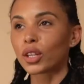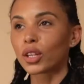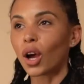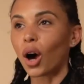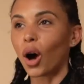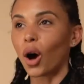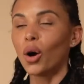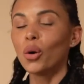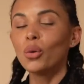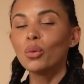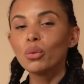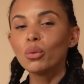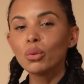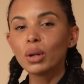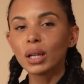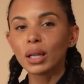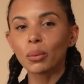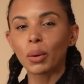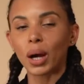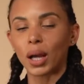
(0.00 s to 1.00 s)
The
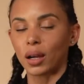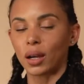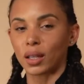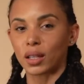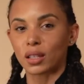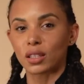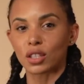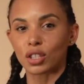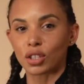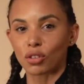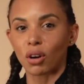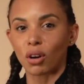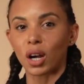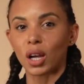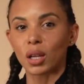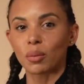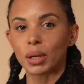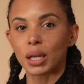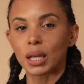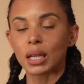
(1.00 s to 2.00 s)
only way I can
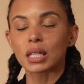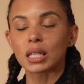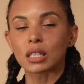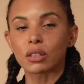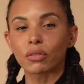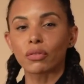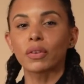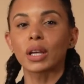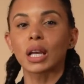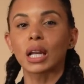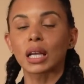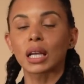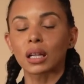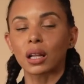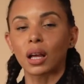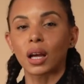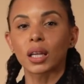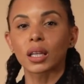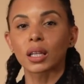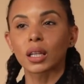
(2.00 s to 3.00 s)
describe it is feeling
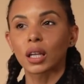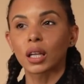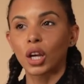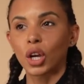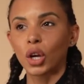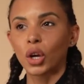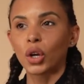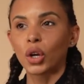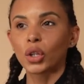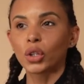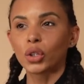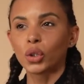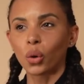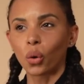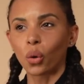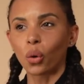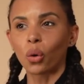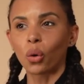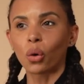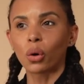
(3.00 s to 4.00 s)
like
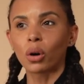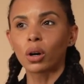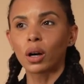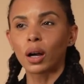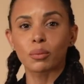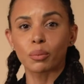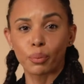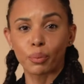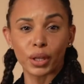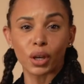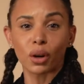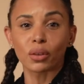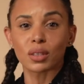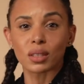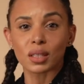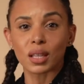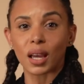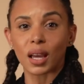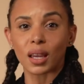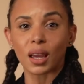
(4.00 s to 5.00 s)
your
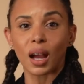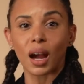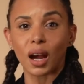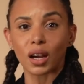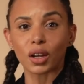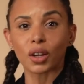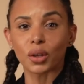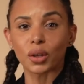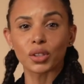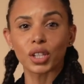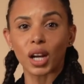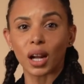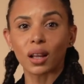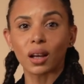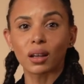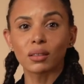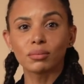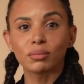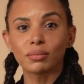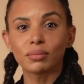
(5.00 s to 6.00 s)
fiance at
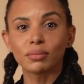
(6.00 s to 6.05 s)
Coachella.